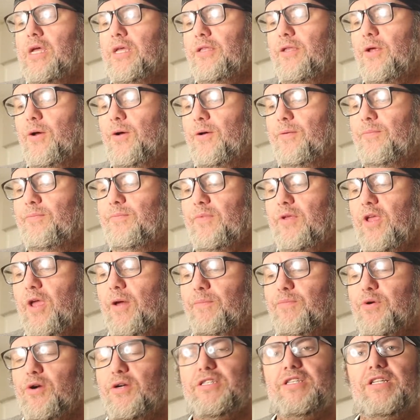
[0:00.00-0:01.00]
No,
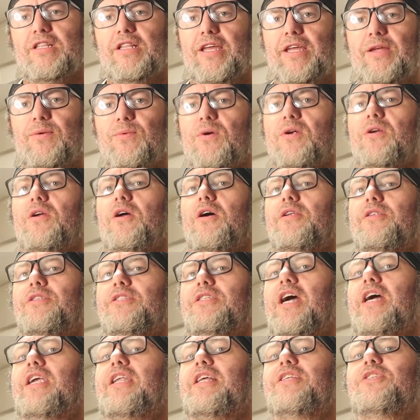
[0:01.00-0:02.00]
personally, we're
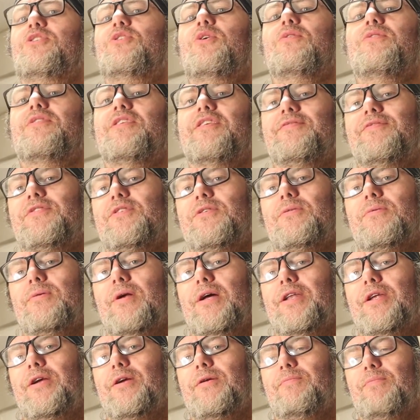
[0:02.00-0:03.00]
Untidy Josephs
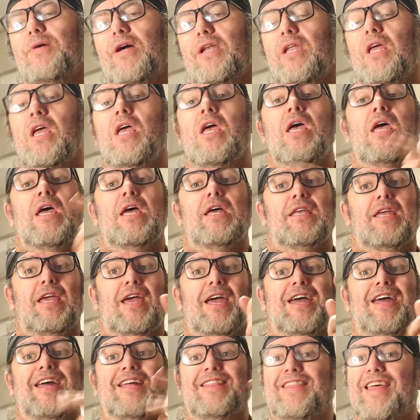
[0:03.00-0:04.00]
around here. But
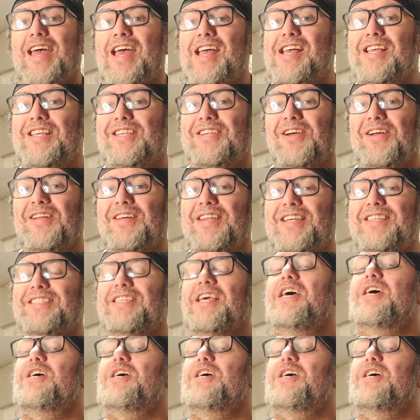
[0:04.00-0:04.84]
yeah, that's what it is.